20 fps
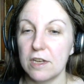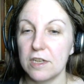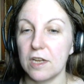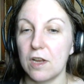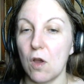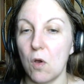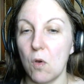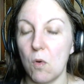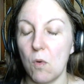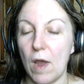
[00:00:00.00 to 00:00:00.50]
to
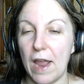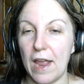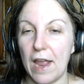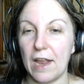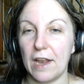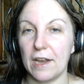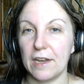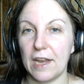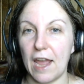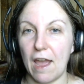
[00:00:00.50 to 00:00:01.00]
go
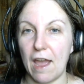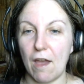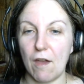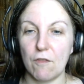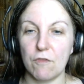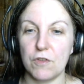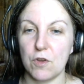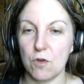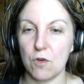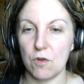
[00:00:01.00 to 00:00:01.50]
and
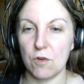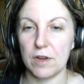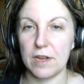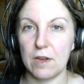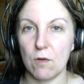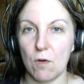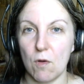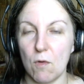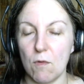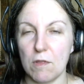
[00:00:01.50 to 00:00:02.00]
have your
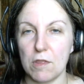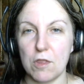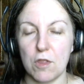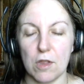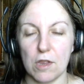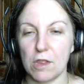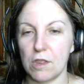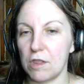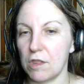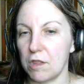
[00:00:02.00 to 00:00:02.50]
heroes
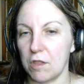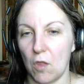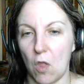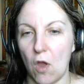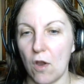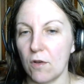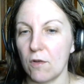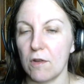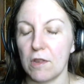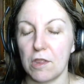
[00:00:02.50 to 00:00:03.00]
just
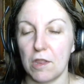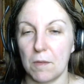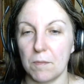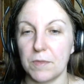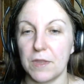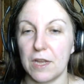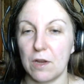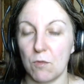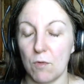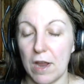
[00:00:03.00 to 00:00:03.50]
slaughter
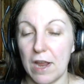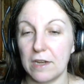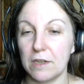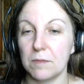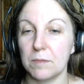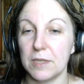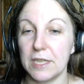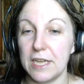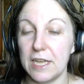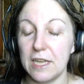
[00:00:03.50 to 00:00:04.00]
something
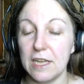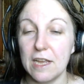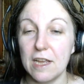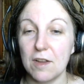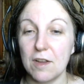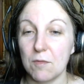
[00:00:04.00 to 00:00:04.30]
randomly,